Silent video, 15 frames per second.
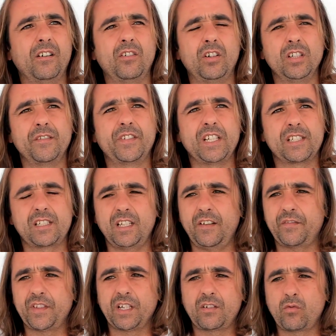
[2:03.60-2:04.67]
all of this,
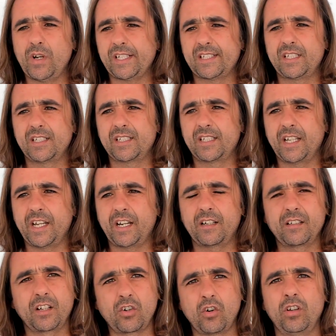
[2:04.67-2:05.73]
if the quest is there,
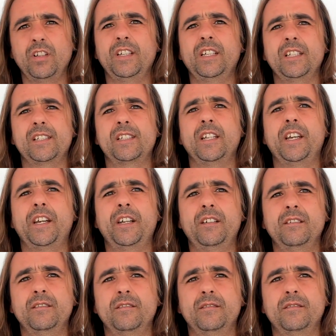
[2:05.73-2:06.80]
the calling is
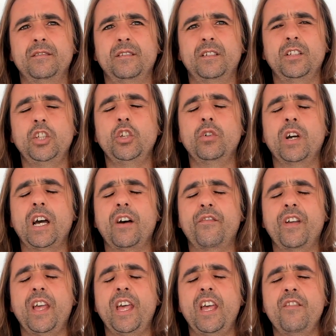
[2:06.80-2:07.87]
there, you have
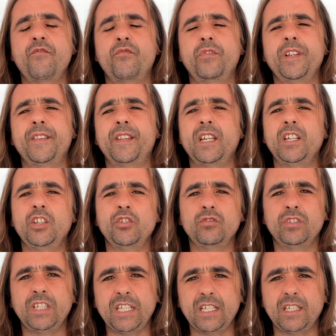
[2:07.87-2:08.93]
everything
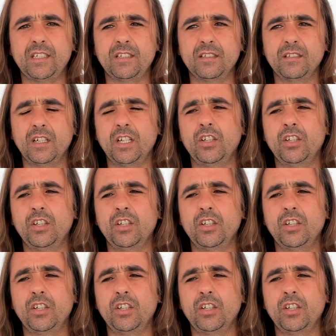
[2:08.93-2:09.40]
you need.